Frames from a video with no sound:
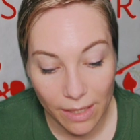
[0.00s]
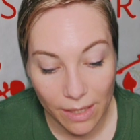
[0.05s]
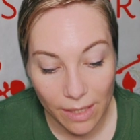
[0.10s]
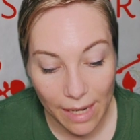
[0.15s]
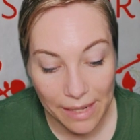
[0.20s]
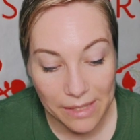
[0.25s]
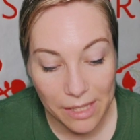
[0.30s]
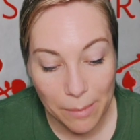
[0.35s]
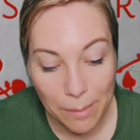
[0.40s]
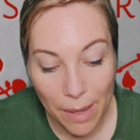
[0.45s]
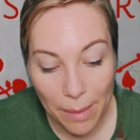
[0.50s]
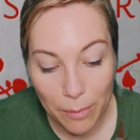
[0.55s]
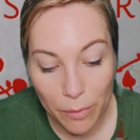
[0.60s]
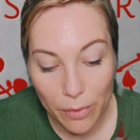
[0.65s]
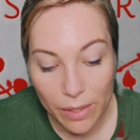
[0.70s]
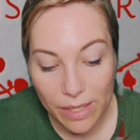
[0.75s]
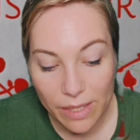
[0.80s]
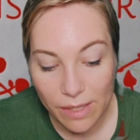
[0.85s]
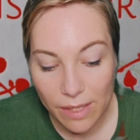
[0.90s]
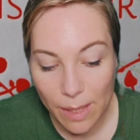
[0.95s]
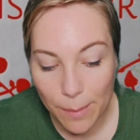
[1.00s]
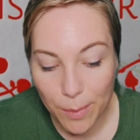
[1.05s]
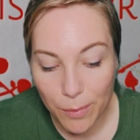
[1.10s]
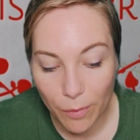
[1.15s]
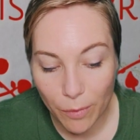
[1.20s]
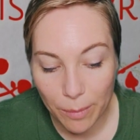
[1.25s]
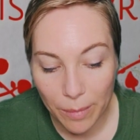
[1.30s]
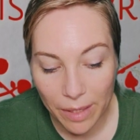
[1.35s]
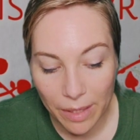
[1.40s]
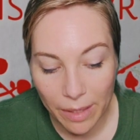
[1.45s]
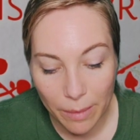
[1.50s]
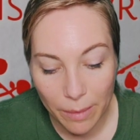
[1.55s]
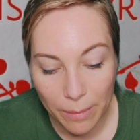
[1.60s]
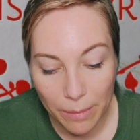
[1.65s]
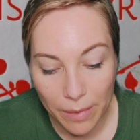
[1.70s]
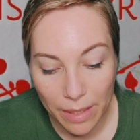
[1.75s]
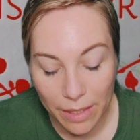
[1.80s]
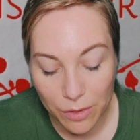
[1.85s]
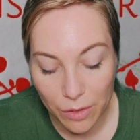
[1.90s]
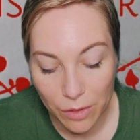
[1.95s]
As the memory seeped from
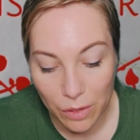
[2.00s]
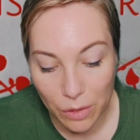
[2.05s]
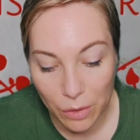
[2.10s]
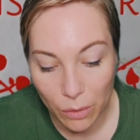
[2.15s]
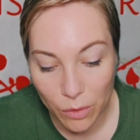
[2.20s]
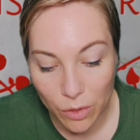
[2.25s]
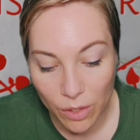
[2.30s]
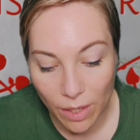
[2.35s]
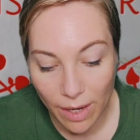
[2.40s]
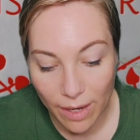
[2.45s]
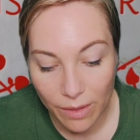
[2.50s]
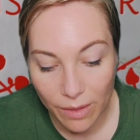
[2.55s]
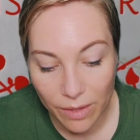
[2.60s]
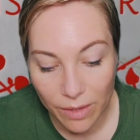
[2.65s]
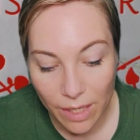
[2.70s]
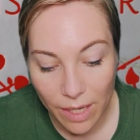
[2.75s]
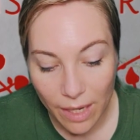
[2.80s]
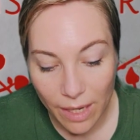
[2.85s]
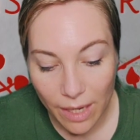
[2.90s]
him into the new child,